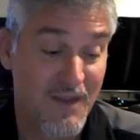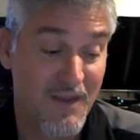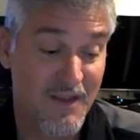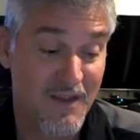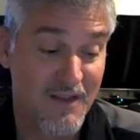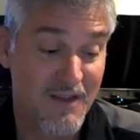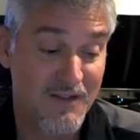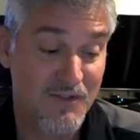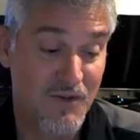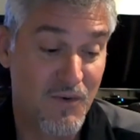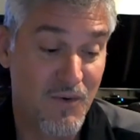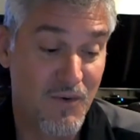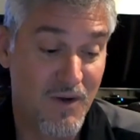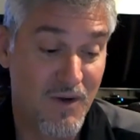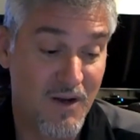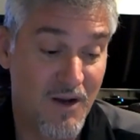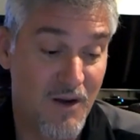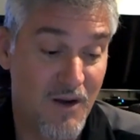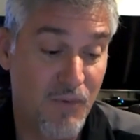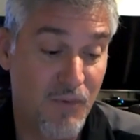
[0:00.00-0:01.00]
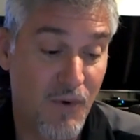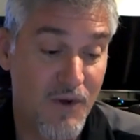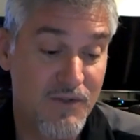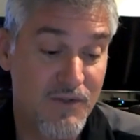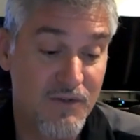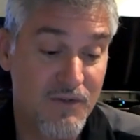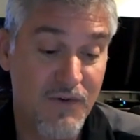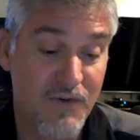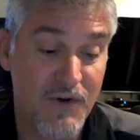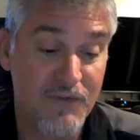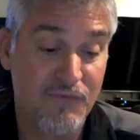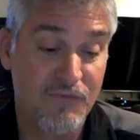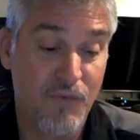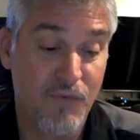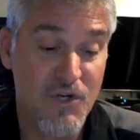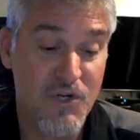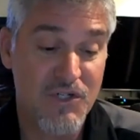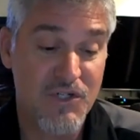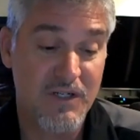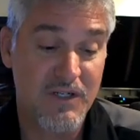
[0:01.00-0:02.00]
So our boys are very
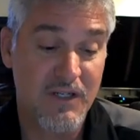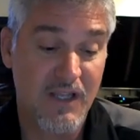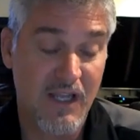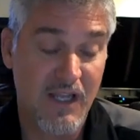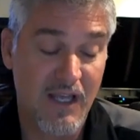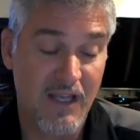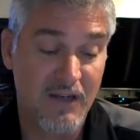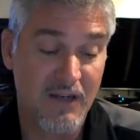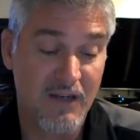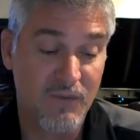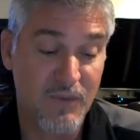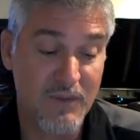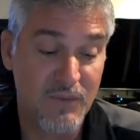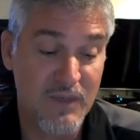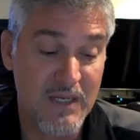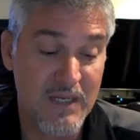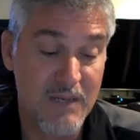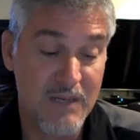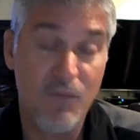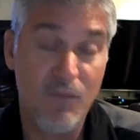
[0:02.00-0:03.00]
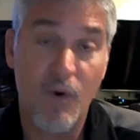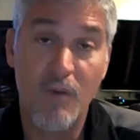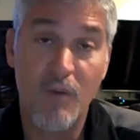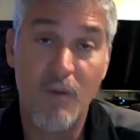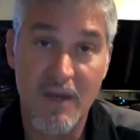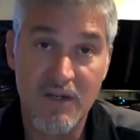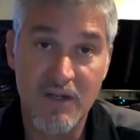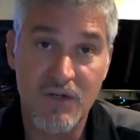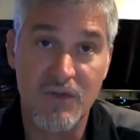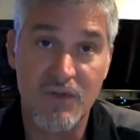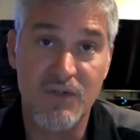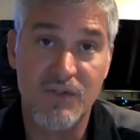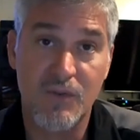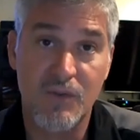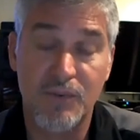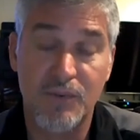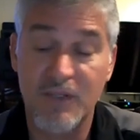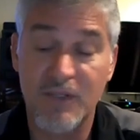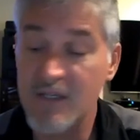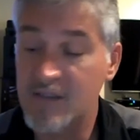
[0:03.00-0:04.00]
fortunate, and we need more mentors. So
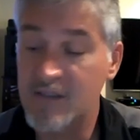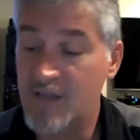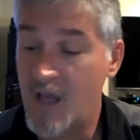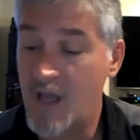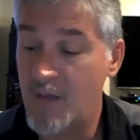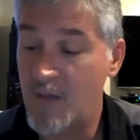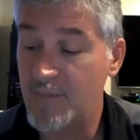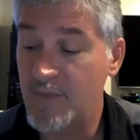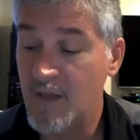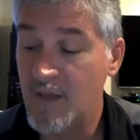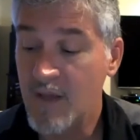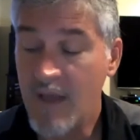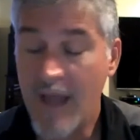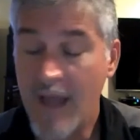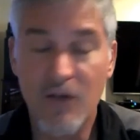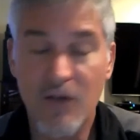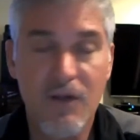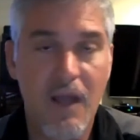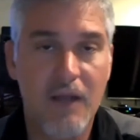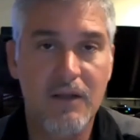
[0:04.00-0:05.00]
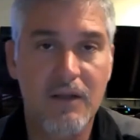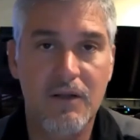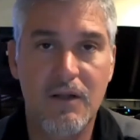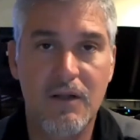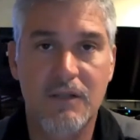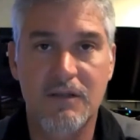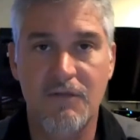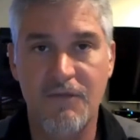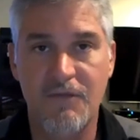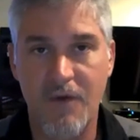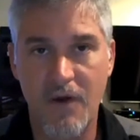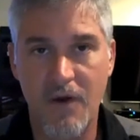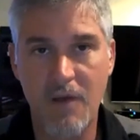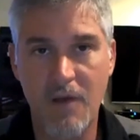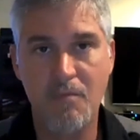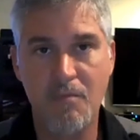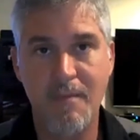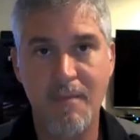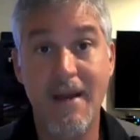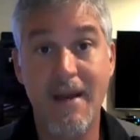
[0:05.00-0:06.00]
please come, and it's a very
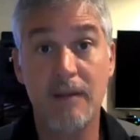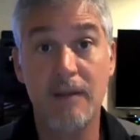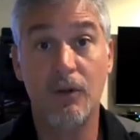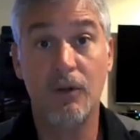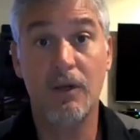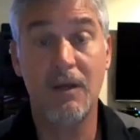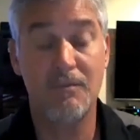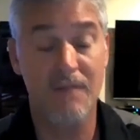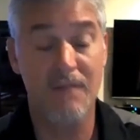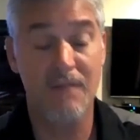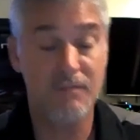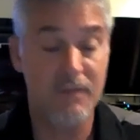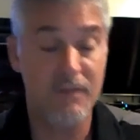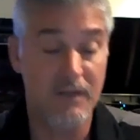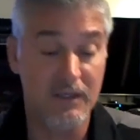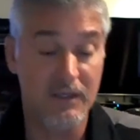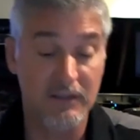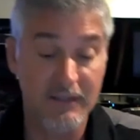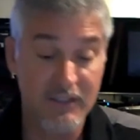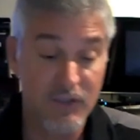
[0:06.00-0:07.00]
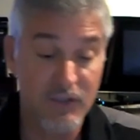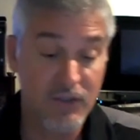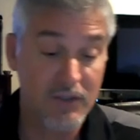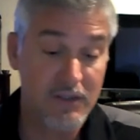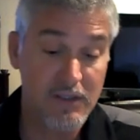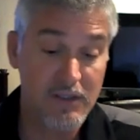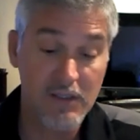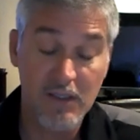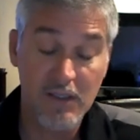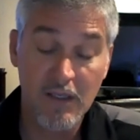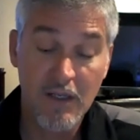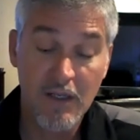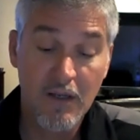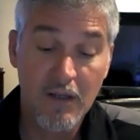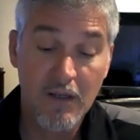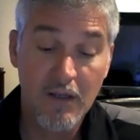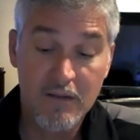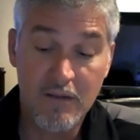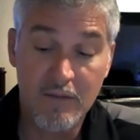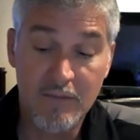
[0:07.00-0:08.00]
minimal commitment. Literally,
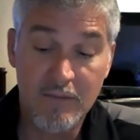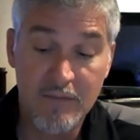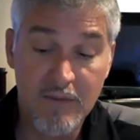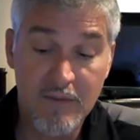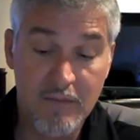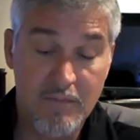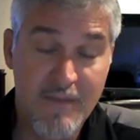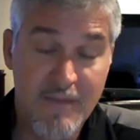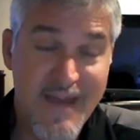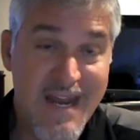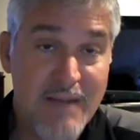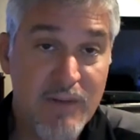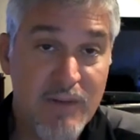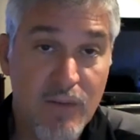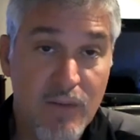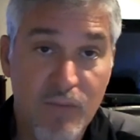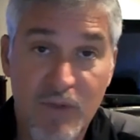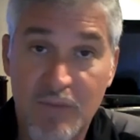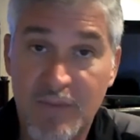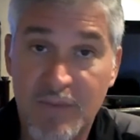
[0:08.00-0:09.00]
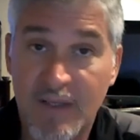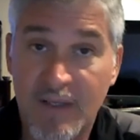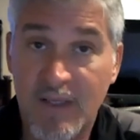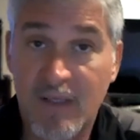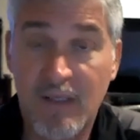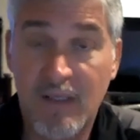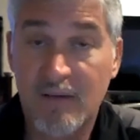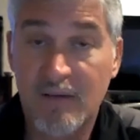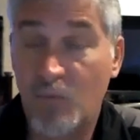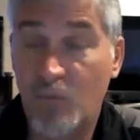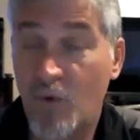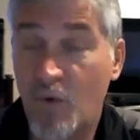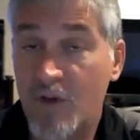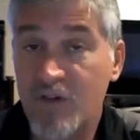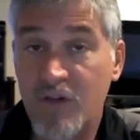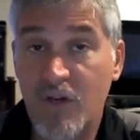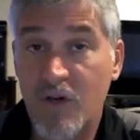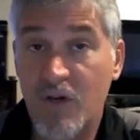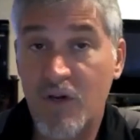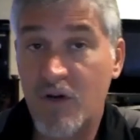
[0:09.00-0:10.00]
the minimum would be 1
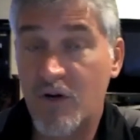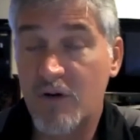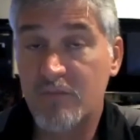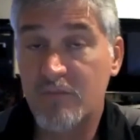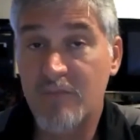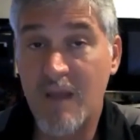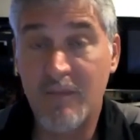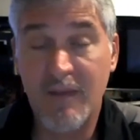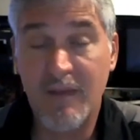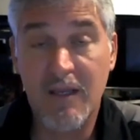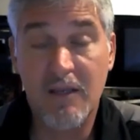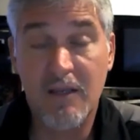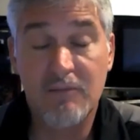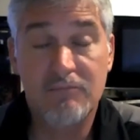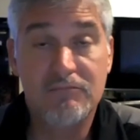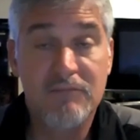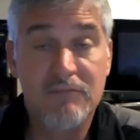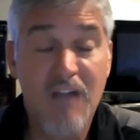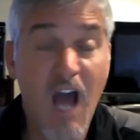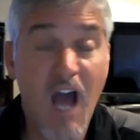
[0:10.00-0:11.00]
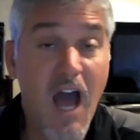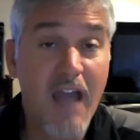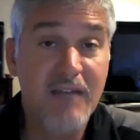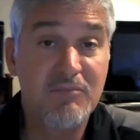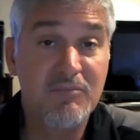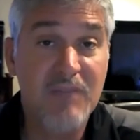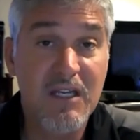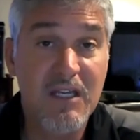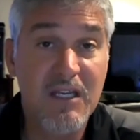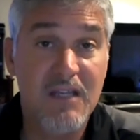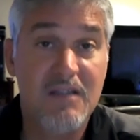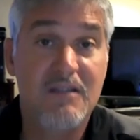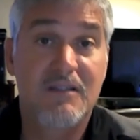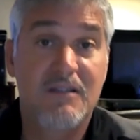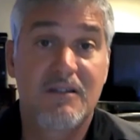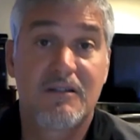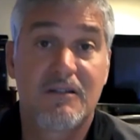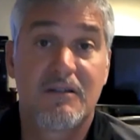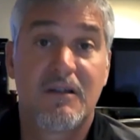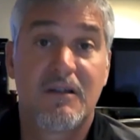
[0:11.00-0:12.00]
year, maybe 9
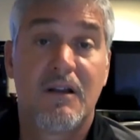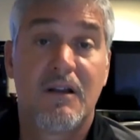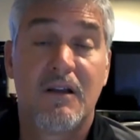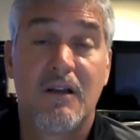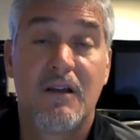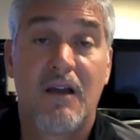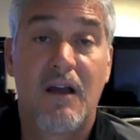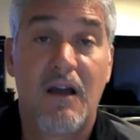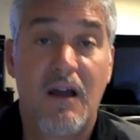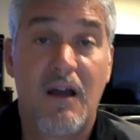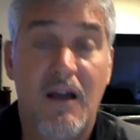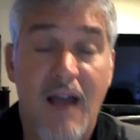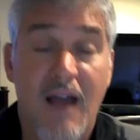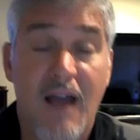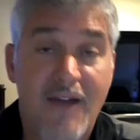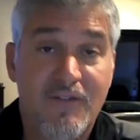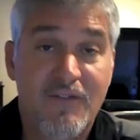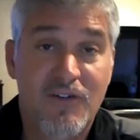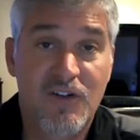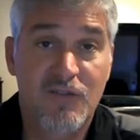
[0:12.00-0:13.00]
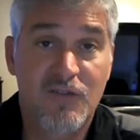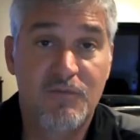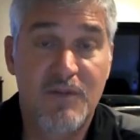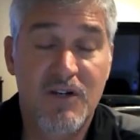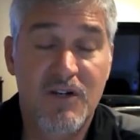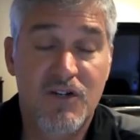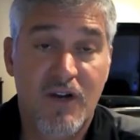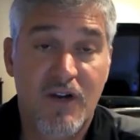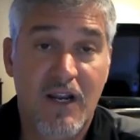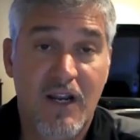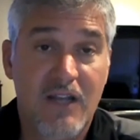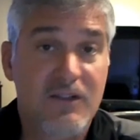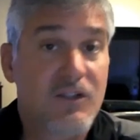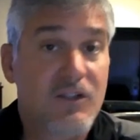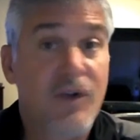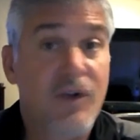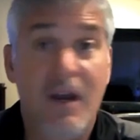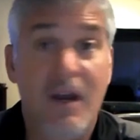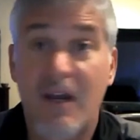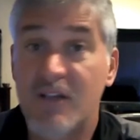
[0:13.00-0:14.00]
meetings after you've been trained. The
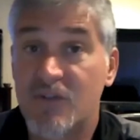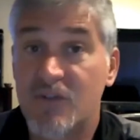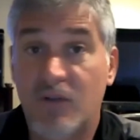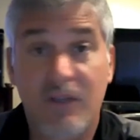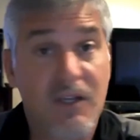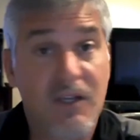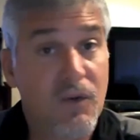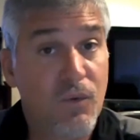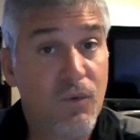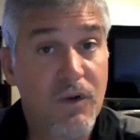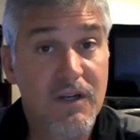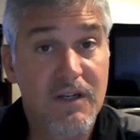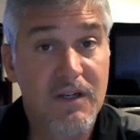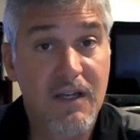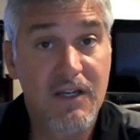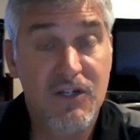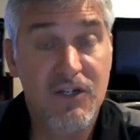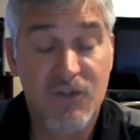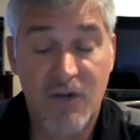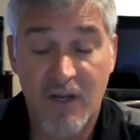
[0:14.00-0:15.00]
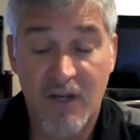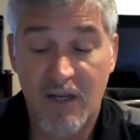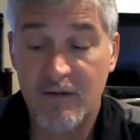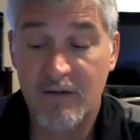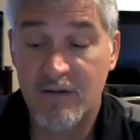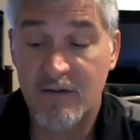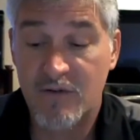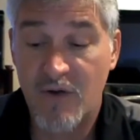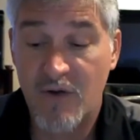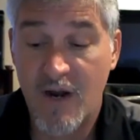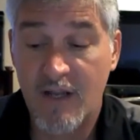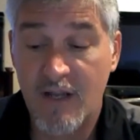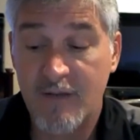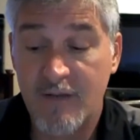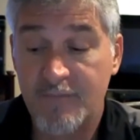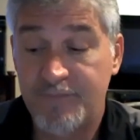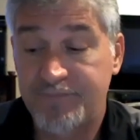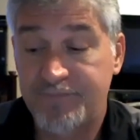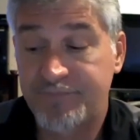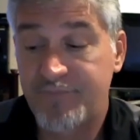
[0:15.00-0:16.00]
training's only a 1-day
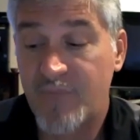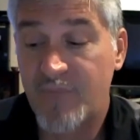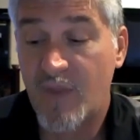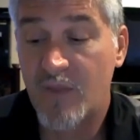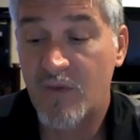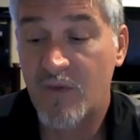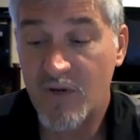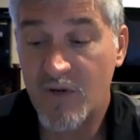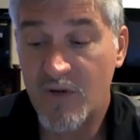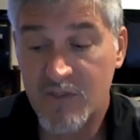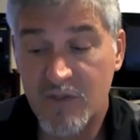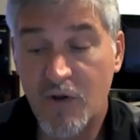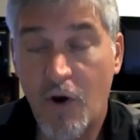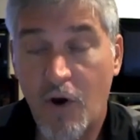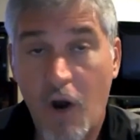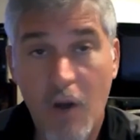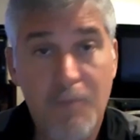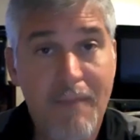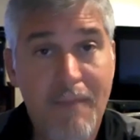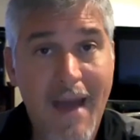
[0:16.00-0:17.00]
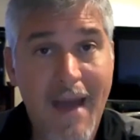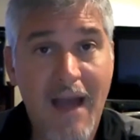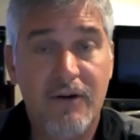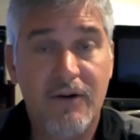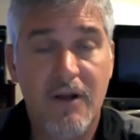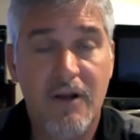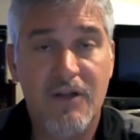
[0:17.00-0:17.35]
training. There are background